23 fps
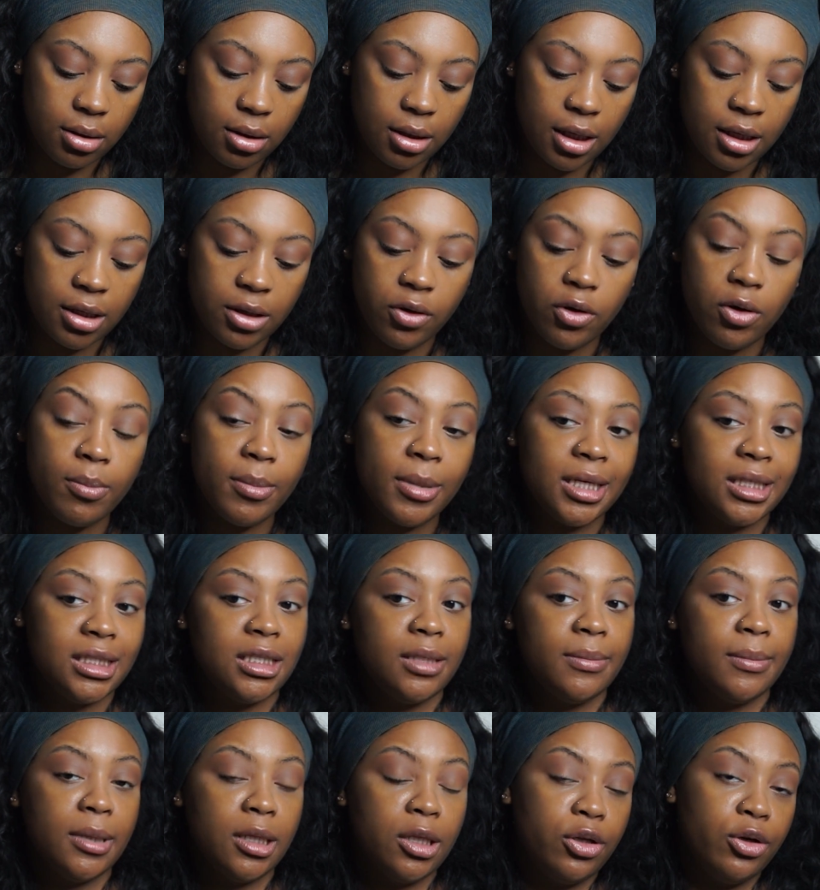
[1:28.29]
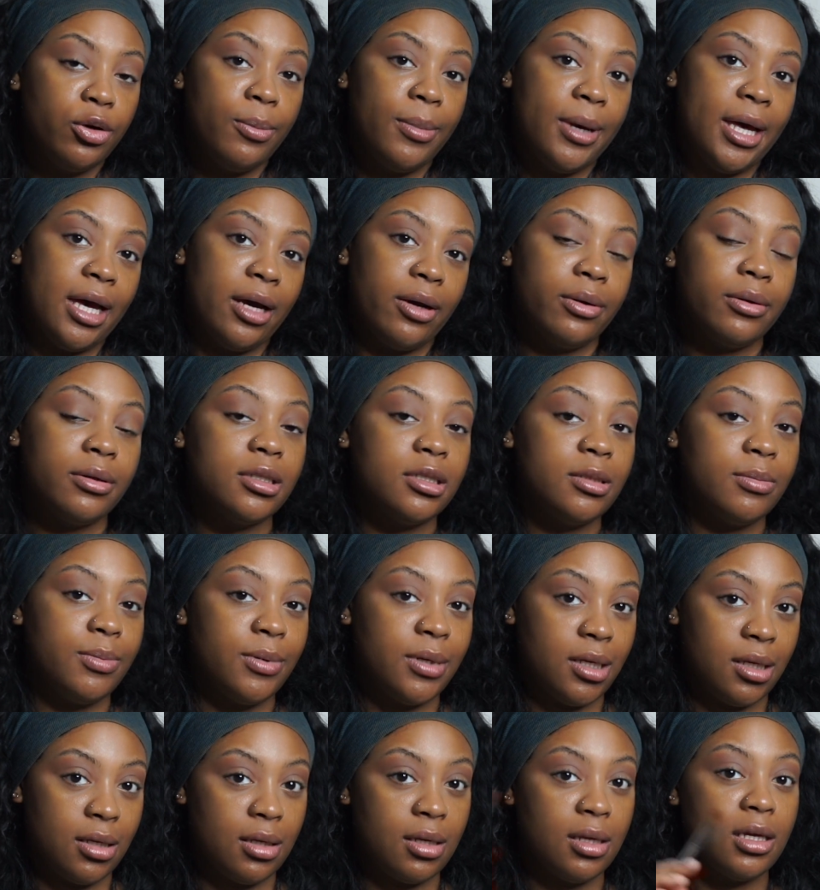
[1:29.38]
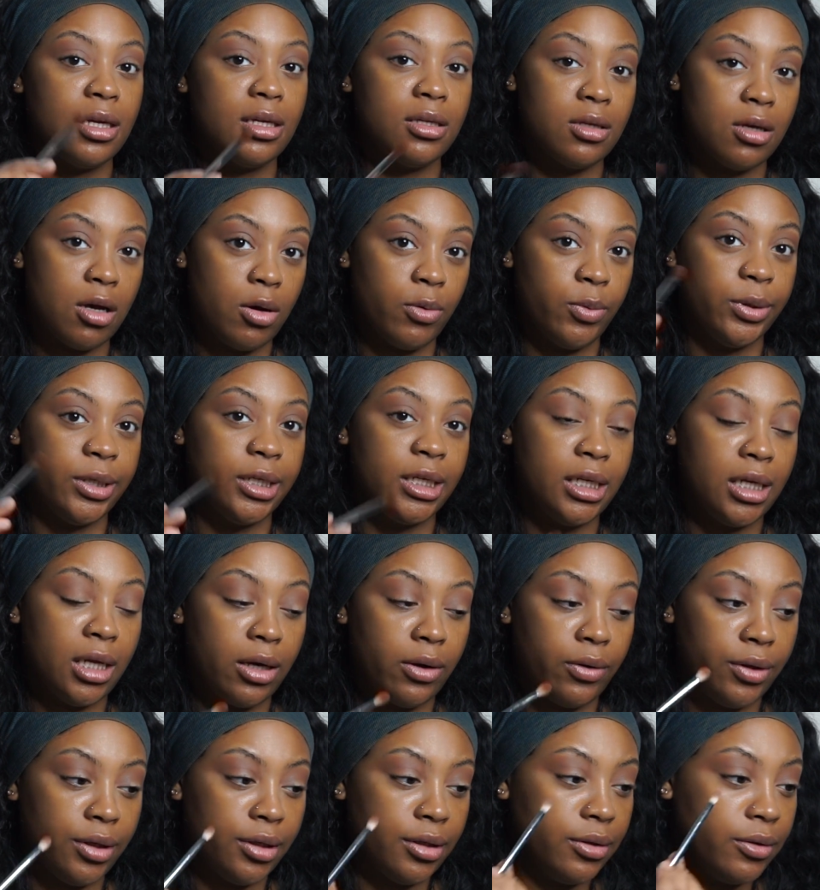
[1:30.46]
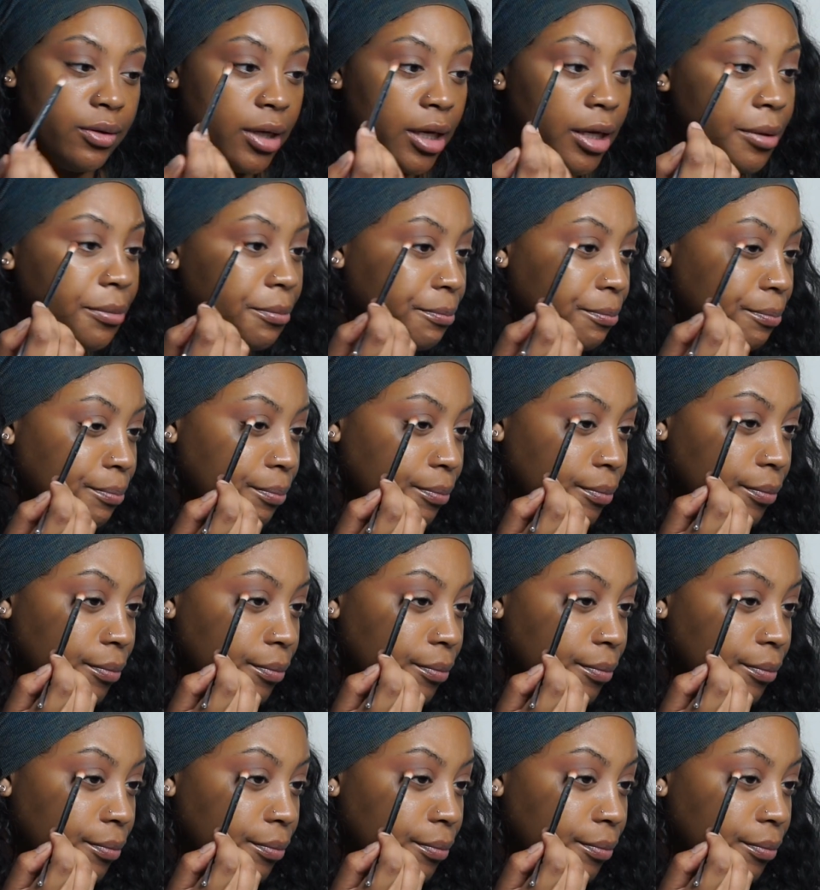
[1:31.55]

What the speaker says: I know it may seem a little backwards, but it's all working out here, okay?